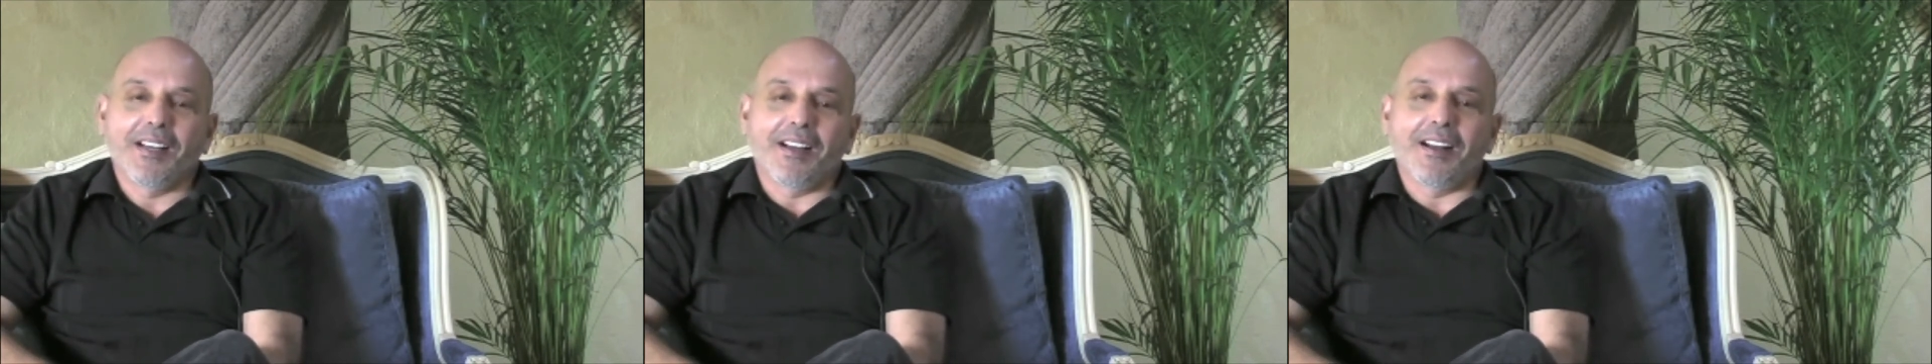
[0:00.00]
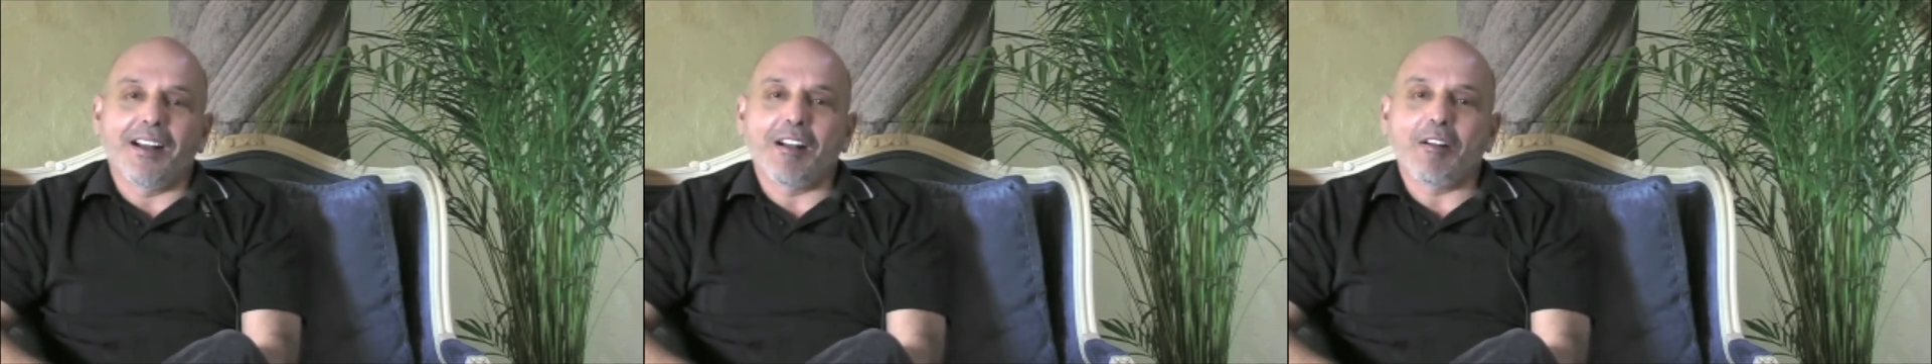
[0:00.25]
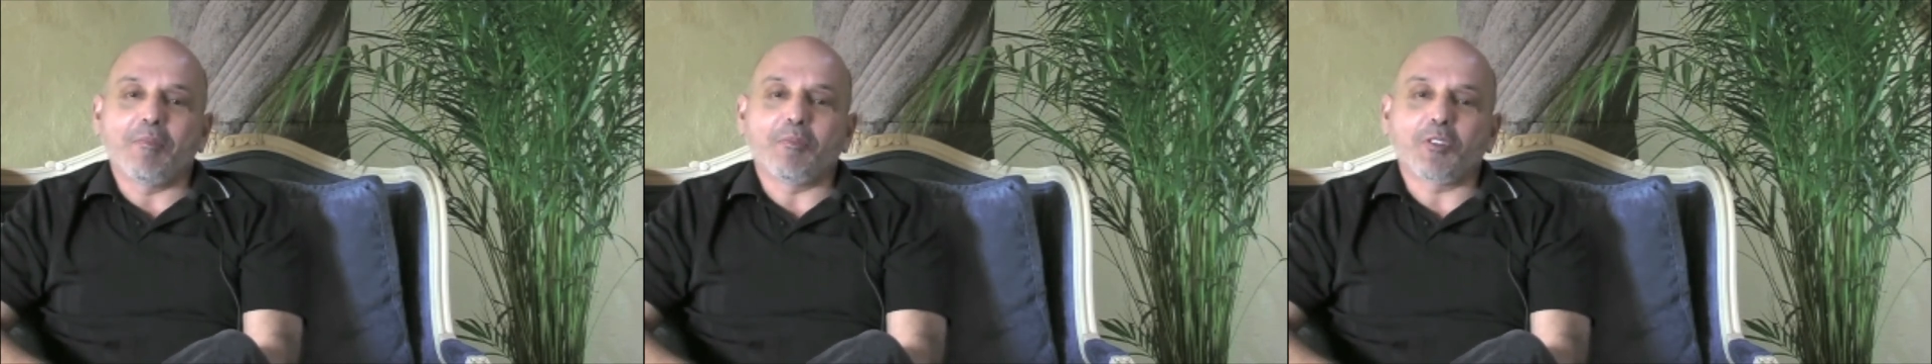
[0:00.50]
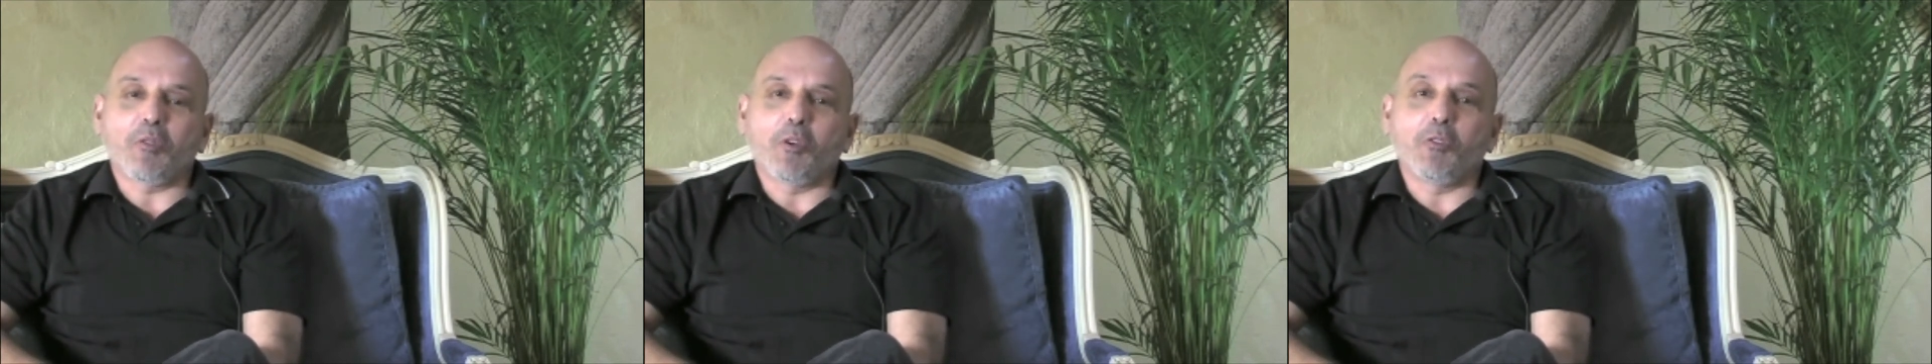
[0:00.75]
So
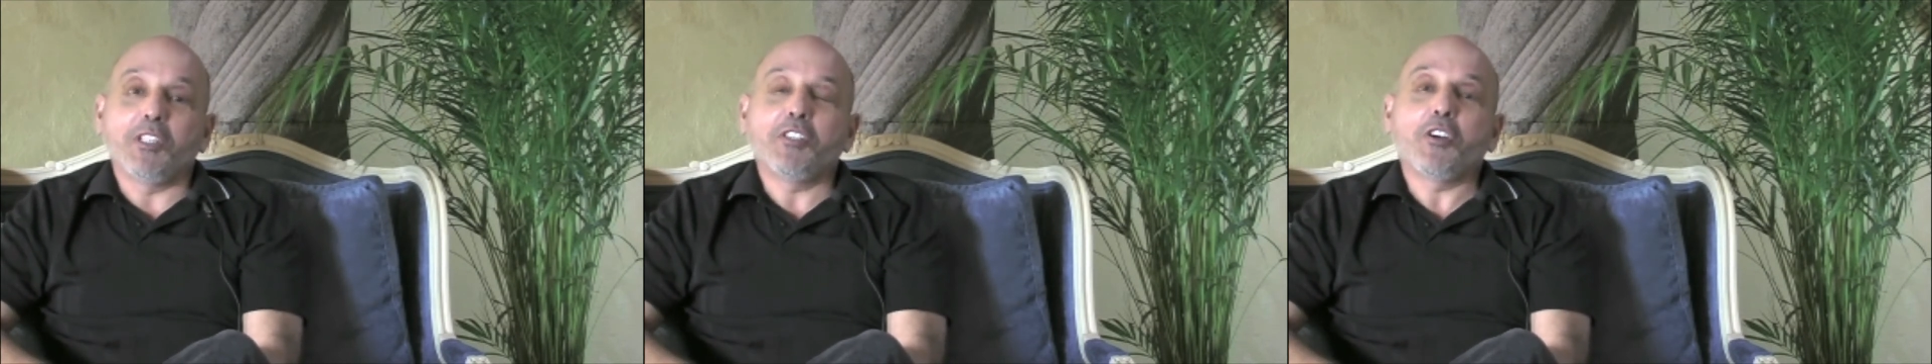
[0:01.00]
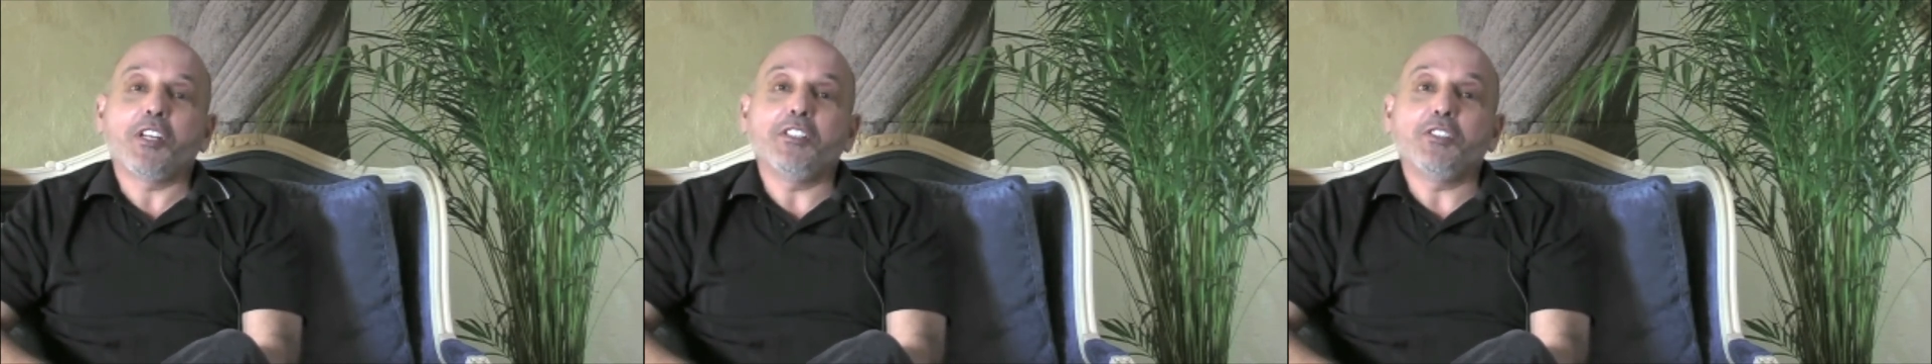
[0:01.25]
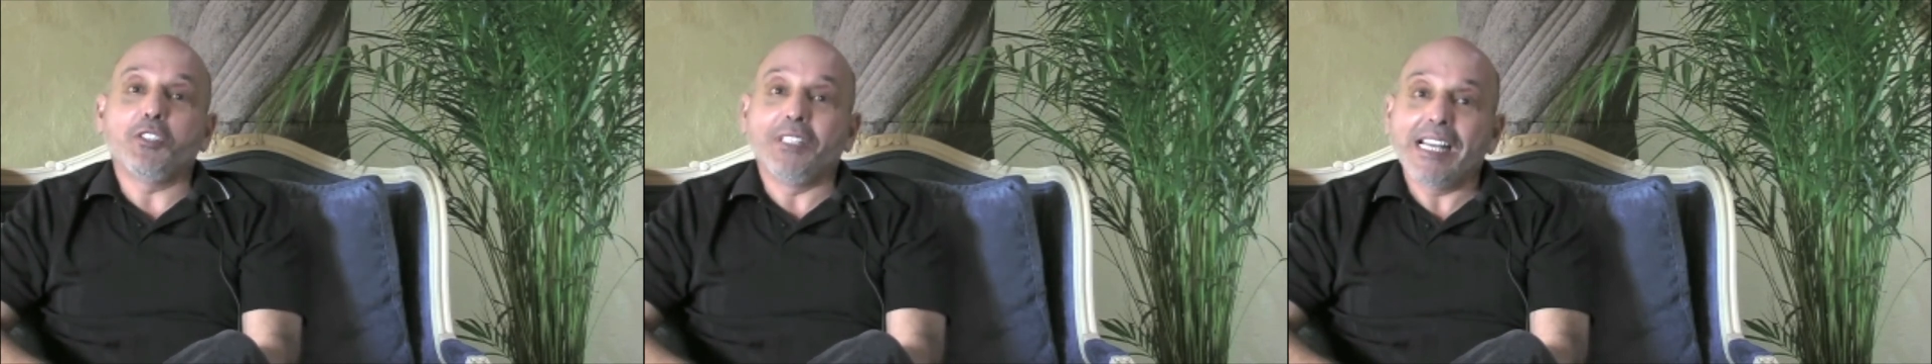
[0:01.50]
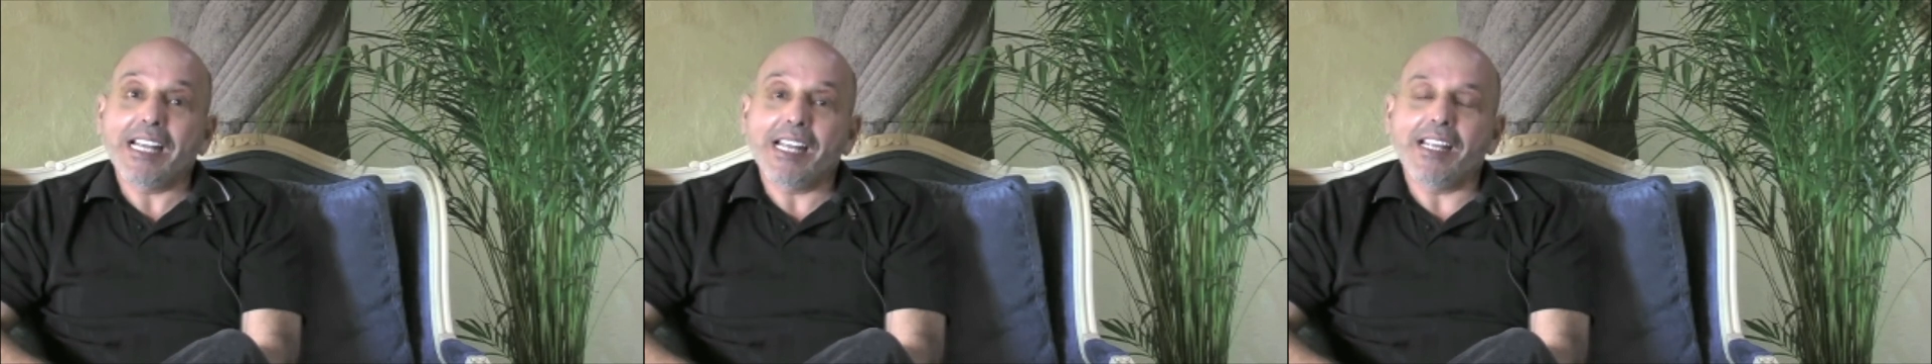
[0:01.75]
we're returning
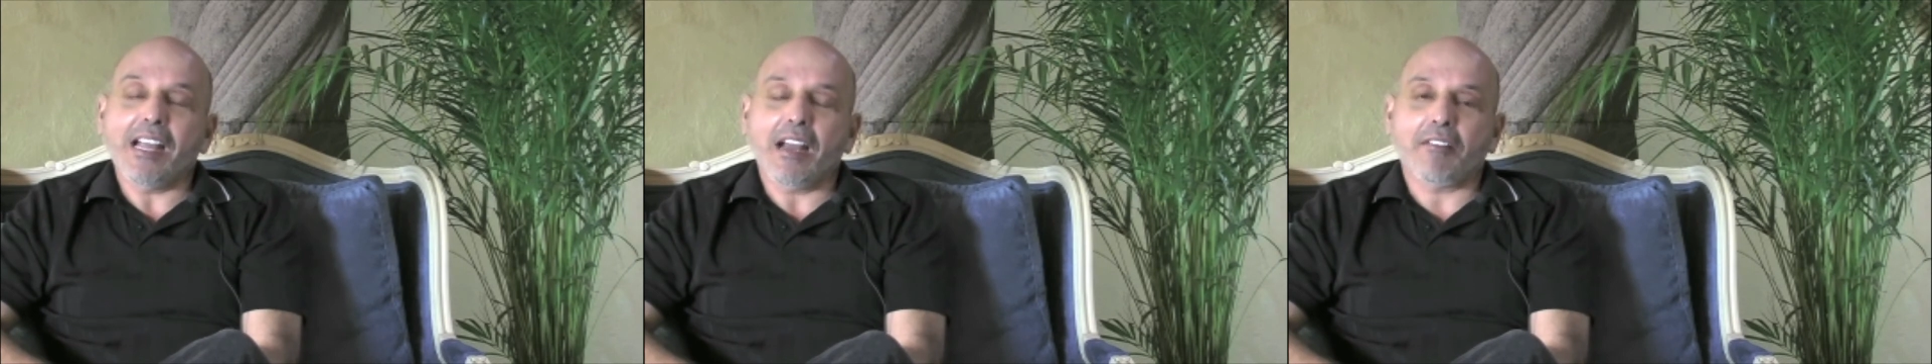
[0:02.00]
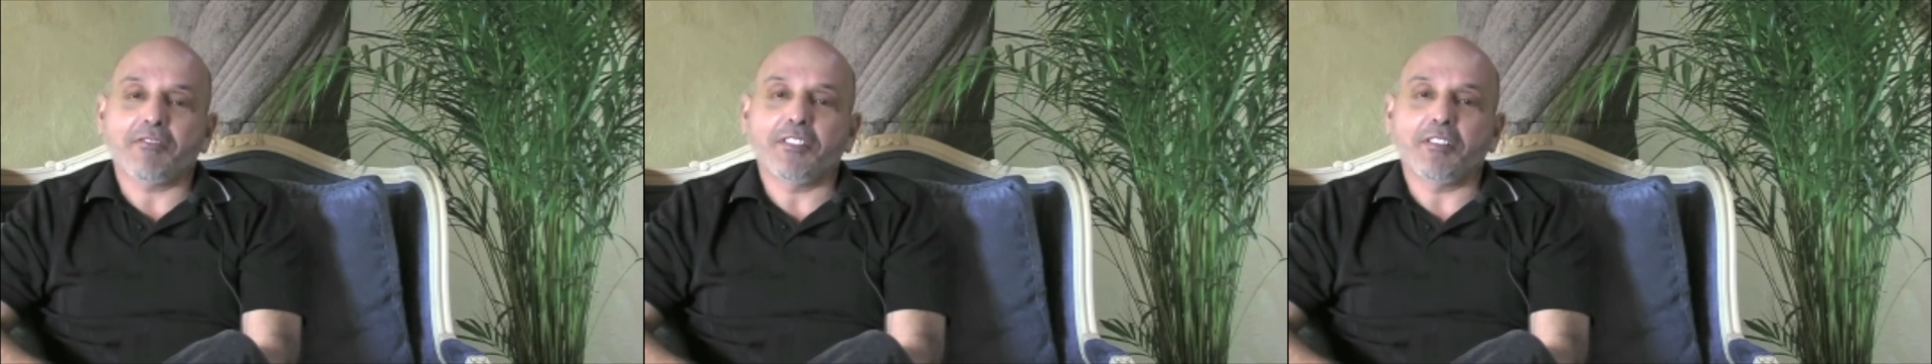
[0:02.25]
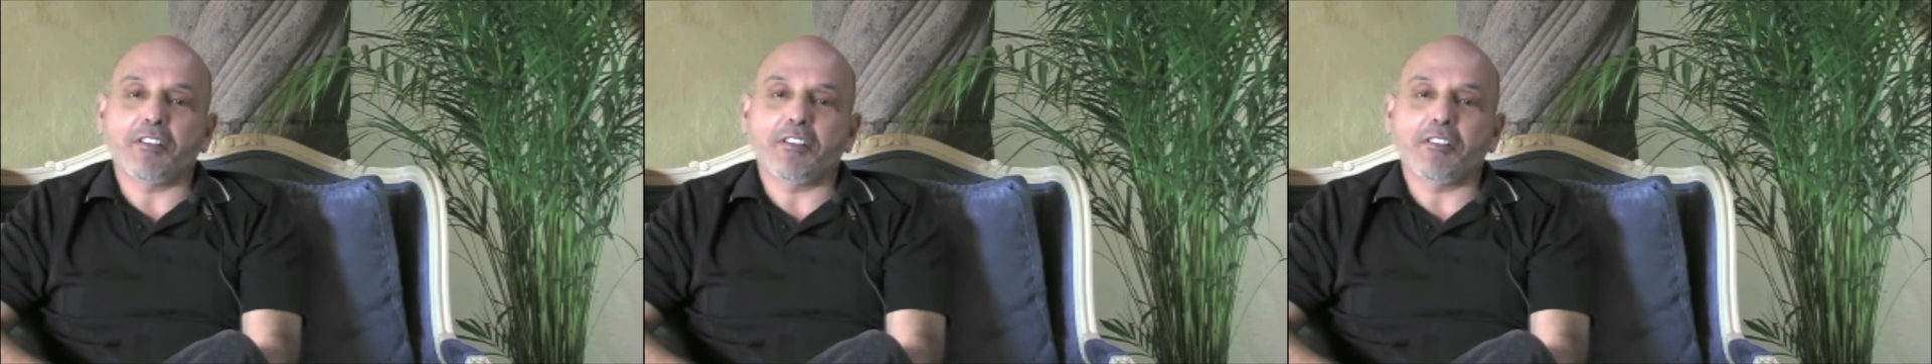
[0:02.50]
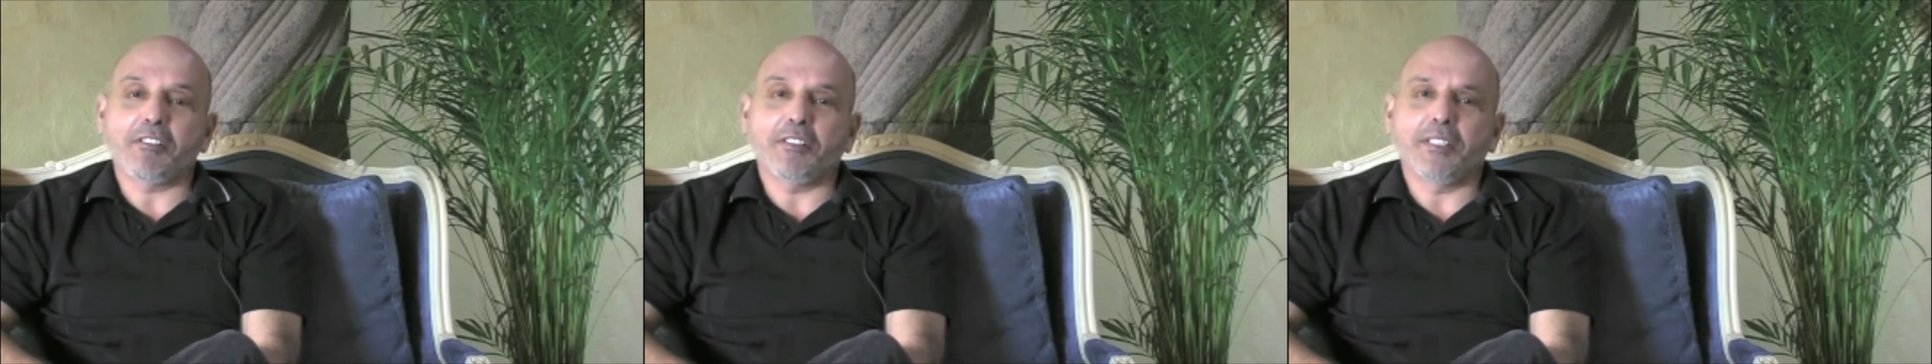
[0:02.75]
today after,